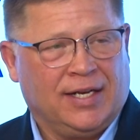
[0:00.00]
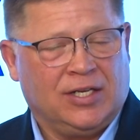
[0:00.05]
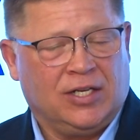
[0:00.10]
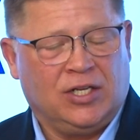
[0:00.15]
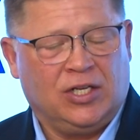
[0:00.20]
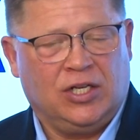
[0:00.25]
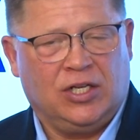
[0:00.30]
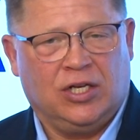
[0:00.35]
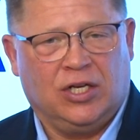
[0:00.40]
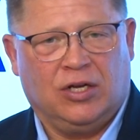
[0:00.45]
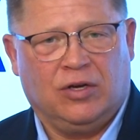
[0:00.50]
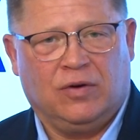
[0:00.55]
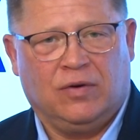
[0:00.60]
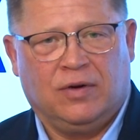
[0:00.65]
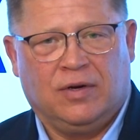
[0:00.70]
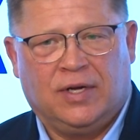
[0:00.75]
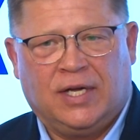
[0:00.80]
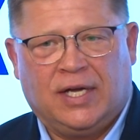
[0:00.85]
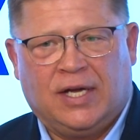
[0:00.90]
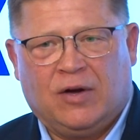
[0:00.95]
You know,
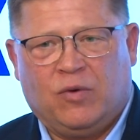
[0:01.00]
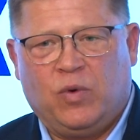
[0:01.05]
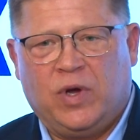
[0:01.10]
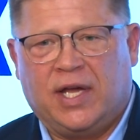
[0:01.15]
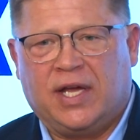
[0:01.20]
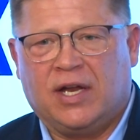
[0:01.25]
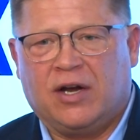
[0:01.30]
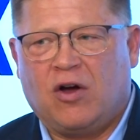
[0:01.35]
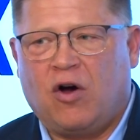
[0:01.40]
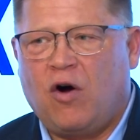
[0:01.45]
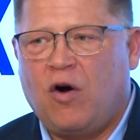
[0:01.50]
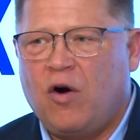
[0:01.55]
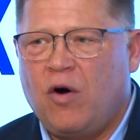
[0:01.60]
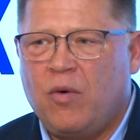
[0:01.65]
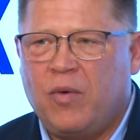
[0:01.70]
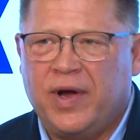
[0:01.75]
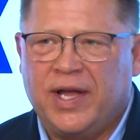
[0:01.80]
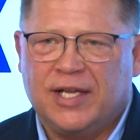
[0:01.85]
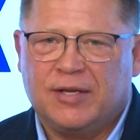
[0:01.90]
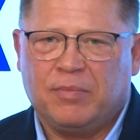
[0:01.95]
we can
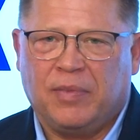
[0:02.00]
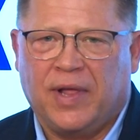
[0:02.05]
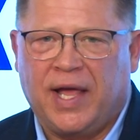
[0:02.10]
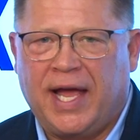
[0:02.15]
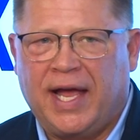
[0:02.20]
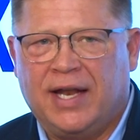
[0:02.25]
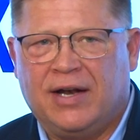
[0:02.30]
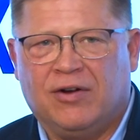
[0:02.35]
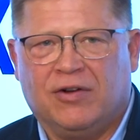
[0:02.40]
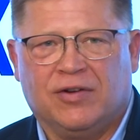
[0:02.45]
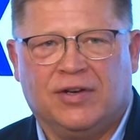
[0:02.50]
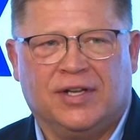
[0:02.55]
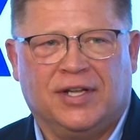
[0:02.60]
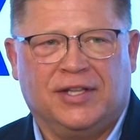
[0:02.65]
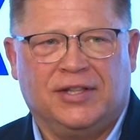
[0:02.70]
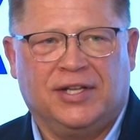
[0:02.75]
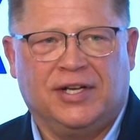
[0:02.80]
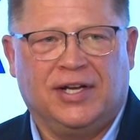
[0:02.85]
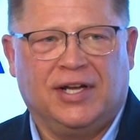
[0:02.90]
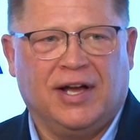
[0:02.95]
always plan on the,
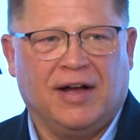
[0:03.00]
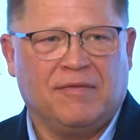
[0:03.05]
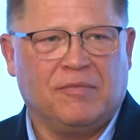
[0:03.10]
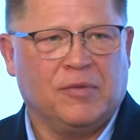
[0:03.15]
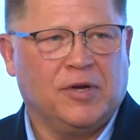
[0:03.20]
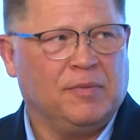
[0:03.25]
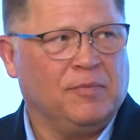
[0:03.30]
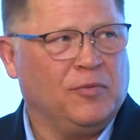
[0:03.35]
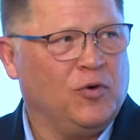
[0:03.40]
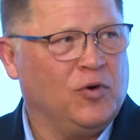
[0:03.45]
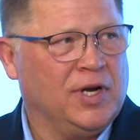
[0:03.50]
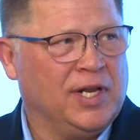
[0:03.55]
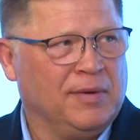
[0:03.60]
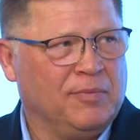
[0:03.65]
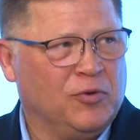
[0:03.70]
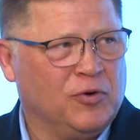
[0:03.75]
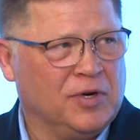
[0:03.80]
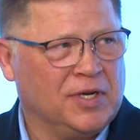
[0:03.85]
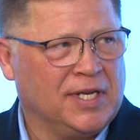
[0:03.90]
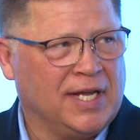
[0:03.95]
the government wanting
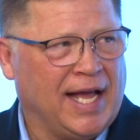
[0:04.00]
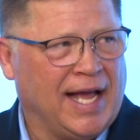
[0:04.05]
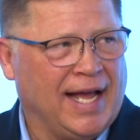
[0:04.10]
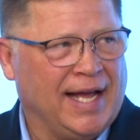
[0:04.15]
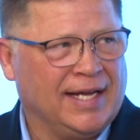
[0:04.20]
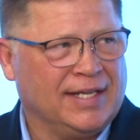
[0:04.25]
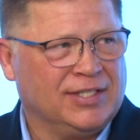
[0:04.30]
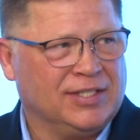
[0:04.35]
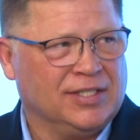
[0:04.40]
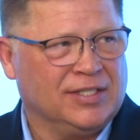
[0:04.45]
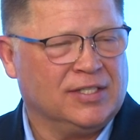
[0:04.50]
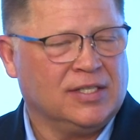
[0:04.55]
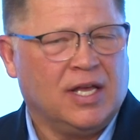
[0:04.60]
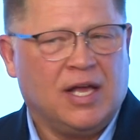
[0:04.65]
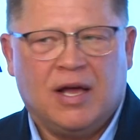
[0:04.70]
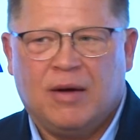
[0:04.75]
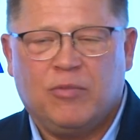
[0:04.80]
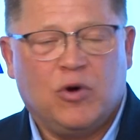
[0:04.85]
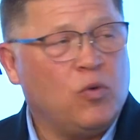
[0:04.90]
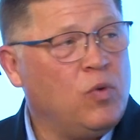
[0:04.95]
more taxes,
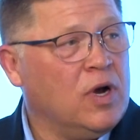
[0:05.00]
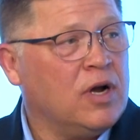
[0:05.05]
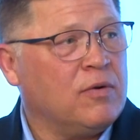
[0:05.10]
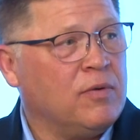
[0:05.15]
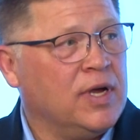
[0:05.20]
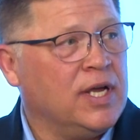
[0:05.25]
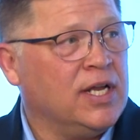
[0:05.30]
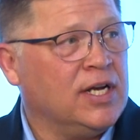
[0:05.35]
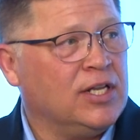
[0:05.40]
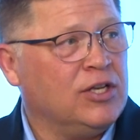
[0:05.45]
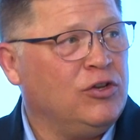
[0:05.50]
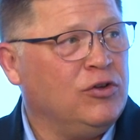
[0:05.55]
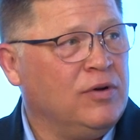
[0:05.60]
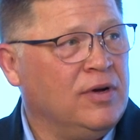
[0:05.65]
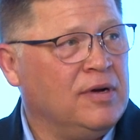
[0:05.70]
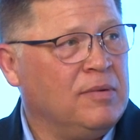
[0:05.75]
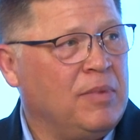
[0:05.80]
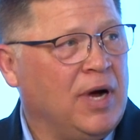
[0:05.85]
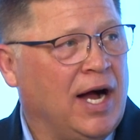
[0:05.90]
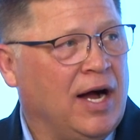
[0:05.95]
but what are we going to do
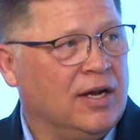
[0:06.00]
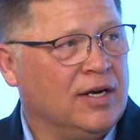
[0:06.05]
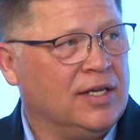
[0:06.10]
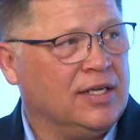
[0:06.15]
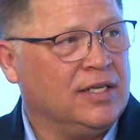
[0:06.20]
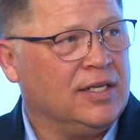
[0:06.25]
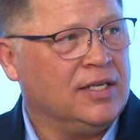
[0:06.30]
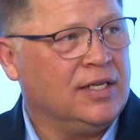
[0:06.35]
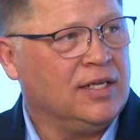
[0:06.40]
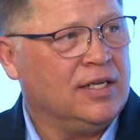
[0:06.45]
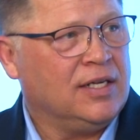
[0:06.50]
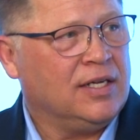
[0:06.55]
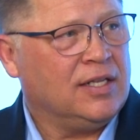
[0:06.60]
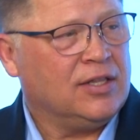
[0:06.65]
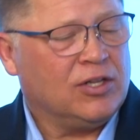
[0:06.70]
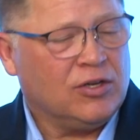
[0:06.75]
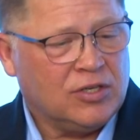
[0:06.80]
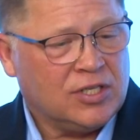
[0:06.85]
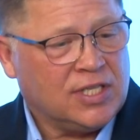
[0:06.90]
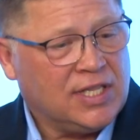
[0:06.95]
about it? Yeah.
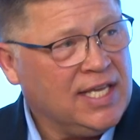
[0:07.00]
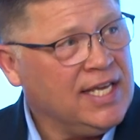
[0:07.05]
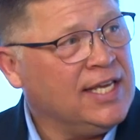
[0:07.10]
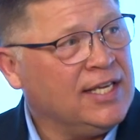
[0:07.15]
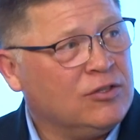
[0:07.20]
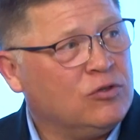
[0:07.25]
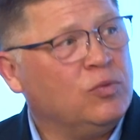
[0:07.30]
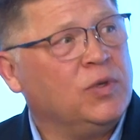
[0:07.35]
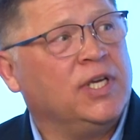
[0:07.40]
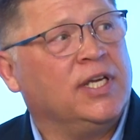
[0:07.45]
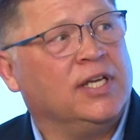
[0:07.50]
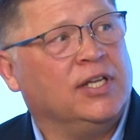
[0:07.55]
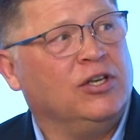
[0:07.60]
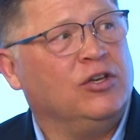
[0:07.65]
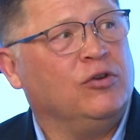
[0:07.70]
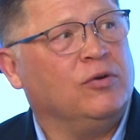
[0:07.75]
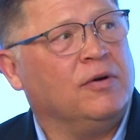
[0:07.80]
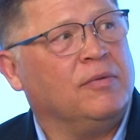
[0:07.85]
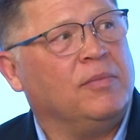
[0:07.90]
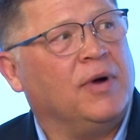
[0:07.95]
There's things we can
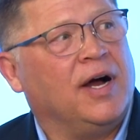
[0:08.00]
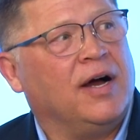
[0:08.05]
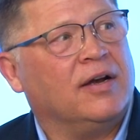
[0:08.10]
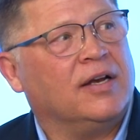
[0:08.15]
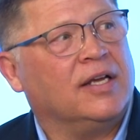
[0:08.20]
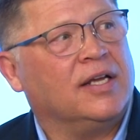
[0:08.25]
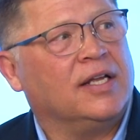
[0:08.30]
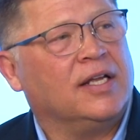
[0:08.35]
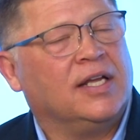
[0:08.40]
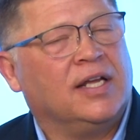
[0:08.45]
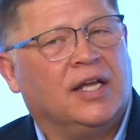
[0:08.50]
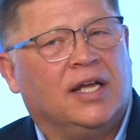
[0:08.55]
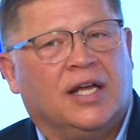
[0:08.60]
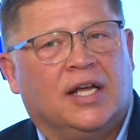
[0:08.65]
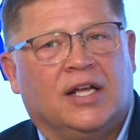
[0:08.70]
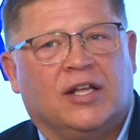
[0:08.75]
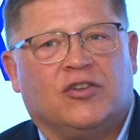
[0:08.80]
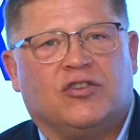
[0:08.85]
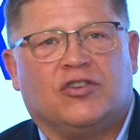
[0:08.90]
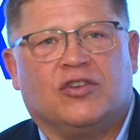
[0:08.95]
do about it. Right.
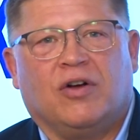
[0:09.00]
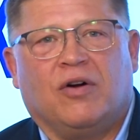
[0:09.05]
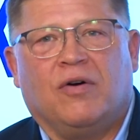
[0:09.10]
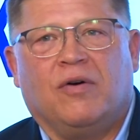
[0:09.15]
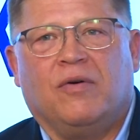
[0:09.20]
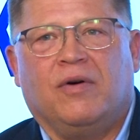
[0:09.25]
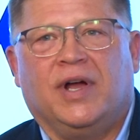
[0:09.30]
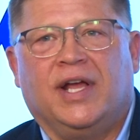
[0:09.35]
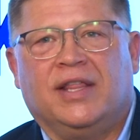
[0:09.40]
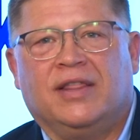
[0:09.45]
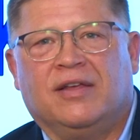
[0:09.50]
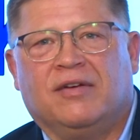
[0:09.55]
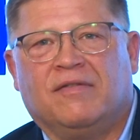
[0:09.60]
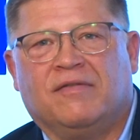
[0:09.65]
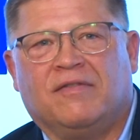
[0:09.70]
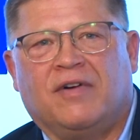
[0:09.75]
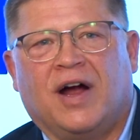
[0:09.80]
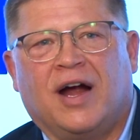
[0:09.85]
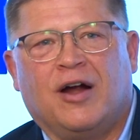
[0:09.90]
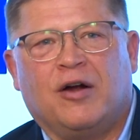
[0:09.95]
So, in the
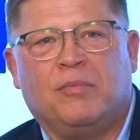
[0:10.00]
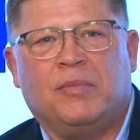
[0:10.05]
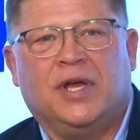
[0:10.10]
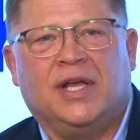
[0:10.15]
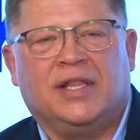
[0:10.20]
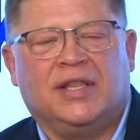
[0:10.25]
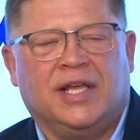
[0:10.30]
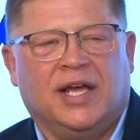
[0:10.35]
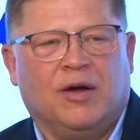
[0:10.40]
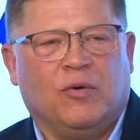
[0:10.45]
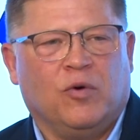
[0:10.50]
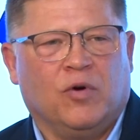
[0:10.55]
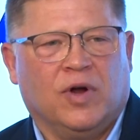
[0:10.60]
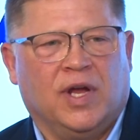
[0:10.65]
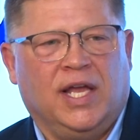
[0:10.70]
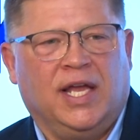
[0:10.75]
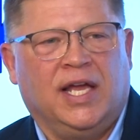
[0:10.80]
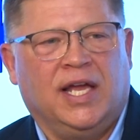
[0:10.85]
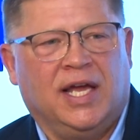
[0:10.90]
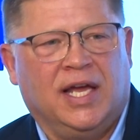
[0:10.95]
environment that we're
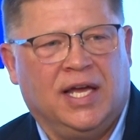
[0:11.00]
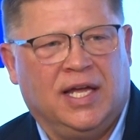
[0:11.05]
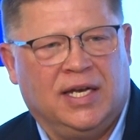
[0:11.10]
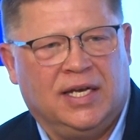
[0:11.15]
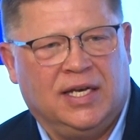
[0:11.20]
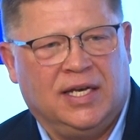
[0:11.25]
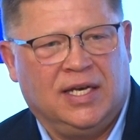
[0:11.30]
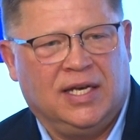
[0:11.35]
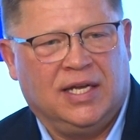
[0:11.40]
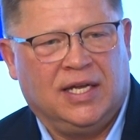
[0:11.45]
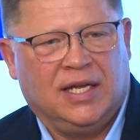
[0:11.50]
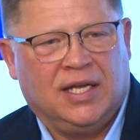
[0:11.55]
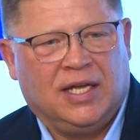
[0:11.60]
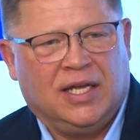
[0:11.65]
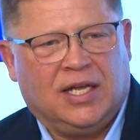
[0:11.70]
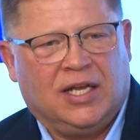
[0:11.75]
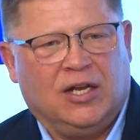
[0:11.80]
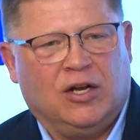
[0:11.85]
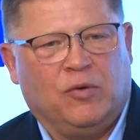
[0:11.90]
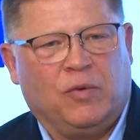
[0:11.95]
in,
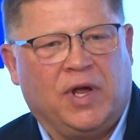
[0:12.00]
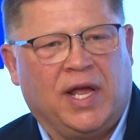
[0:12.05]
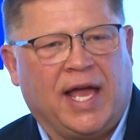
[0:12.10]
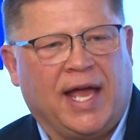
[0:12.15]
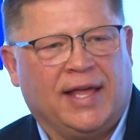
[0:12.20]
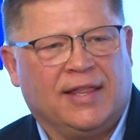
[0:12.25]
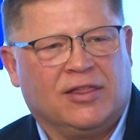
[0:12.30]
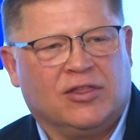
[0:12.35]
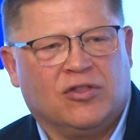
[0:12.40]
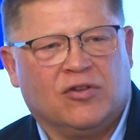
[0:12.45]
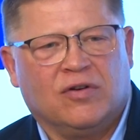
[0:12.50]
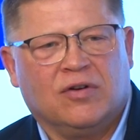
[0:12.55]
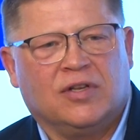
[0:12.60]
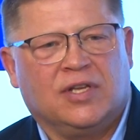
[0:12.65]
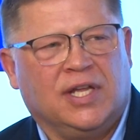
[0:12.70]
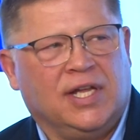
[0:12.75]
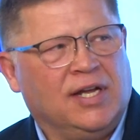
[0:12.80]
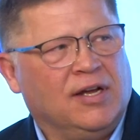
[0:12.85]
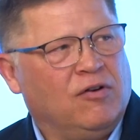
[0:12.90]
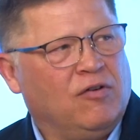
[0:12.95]
you know, we had
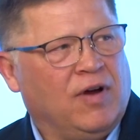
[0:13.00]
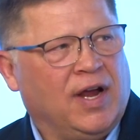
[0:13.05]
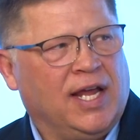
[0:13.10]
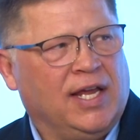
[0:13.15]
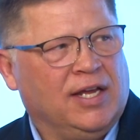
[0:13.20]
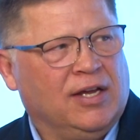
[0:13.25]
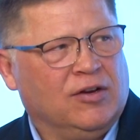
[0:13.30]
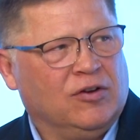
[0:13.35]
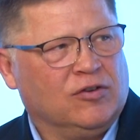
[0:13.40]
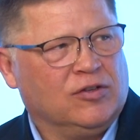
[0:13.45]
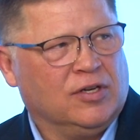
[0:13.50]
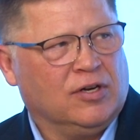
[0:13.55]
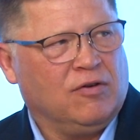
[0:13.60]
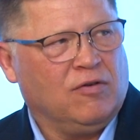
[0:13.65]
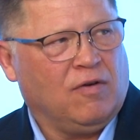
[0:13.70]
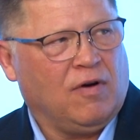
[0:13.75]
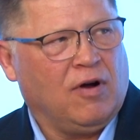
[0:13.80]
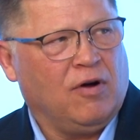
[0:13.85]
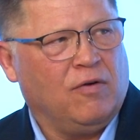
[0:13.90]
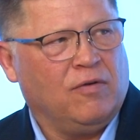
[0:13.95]
13 great years of
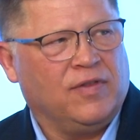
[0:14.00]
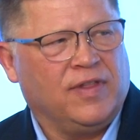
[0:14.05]
growth.